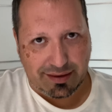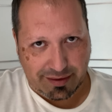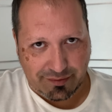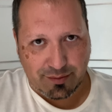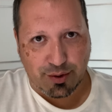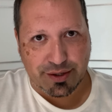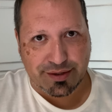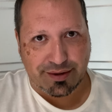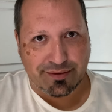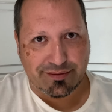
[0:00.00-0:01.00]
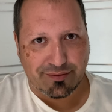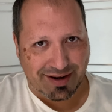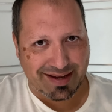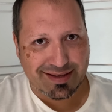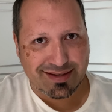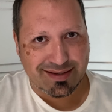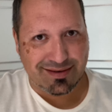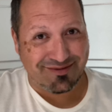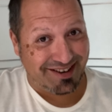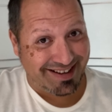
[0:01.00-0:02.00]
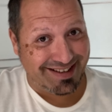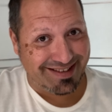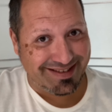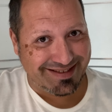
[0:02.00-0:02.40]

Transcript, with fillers: even more so, right? Right?